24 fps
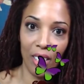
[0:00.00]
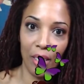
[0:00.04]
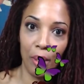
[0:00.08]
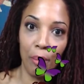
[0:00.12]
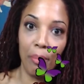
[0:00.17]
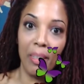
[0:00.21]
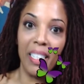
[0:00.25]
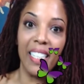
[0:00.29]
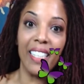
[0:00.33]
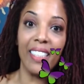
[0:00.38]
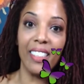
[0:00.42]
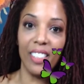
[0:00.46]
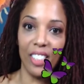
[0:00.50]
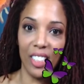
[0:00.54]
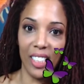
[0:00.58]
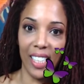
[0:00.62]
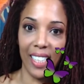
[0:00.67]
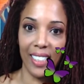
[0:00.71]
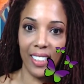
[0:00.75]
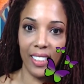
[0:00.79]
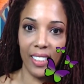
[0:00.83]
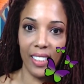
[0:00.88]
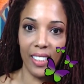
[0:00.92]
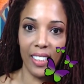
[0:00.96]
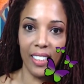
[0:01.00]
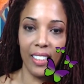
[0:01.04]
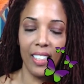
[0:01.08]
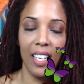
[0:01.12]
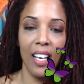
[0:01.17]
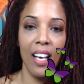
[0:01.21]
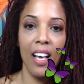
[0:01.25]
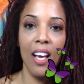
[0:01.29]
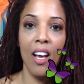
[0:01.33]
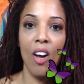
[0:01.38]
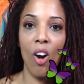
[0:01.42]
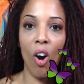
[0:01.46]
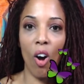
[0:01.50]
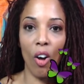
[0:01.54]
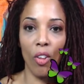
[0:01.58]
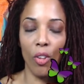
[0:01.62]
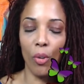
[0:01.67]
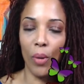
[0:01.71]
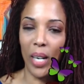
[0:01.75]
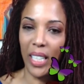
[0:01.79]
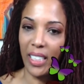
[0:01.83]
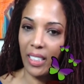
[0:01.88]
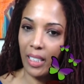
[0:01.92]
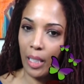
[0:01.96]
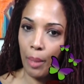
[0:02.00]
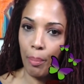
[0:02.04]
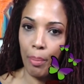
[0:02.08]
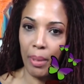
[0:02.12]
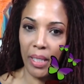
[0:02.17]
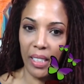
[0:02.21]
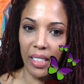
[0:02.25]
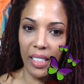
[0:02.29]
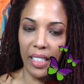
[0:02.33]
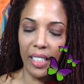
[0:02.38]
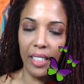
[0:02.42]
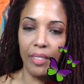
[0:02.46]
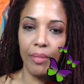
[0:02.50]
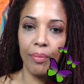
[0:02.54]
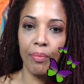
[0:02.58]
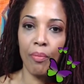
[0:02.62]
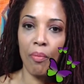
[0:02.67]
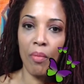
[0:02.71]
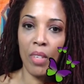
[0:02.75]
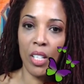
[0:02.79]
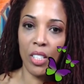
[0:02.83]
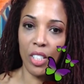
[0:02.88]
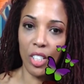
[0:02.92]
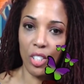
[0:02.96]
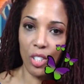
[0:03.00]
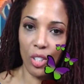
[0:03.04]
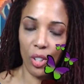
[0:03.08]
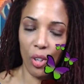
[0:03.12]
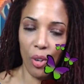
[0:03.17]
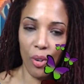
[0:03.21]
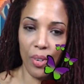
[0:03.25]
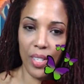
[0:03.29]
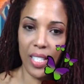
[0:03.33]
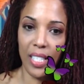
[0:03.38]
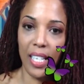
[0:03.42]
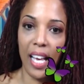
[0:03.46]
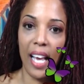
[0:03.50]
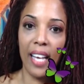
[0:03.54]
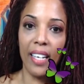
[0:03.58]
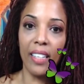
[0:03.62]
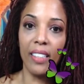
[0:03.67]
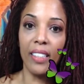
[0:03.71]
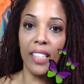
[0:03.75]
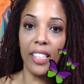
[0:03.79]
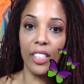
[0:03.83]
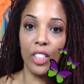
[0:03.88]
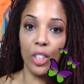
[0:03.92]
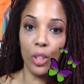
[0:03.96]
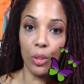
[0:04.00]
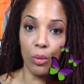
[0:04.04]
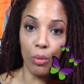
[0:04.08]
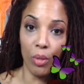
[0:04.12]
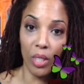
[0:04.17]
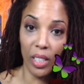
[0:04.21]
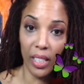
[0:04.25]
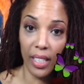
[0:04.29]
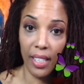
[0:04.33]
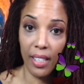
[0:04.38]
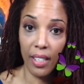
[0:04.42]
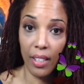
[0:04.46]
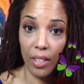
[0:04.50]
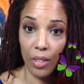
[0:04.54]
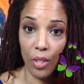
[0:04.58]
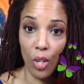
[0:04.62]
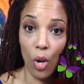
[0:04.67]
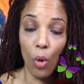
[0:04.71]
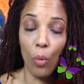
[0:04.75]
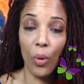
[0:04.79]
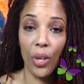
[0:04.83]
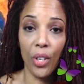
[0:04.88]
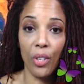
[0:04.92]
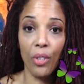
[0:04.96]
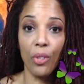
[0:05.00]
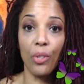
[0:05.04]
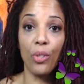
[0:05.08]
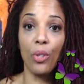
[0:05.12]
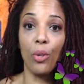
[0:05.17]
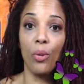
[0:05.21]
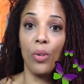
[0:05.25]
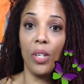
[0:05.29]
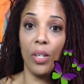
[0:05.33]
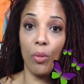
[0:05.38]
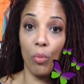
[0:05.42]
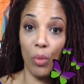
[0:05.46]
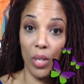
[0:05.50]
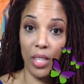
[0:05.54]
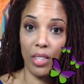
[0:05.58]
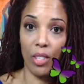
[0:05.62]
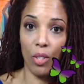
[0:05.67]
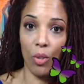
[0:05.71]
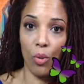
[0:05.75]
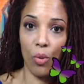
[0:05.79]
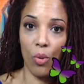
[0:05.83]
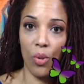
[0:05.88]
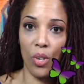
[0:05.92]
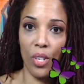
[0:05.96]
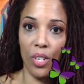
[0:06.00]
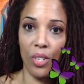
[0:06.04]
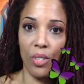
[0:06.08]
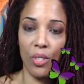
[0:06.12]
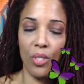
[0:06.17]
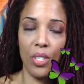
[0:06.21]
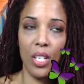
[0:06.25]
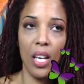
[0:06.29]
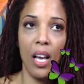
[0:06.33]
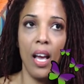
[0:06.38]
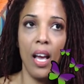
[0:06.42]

be ingested, although I typically discourage that unless you really know what you're doing with the oils.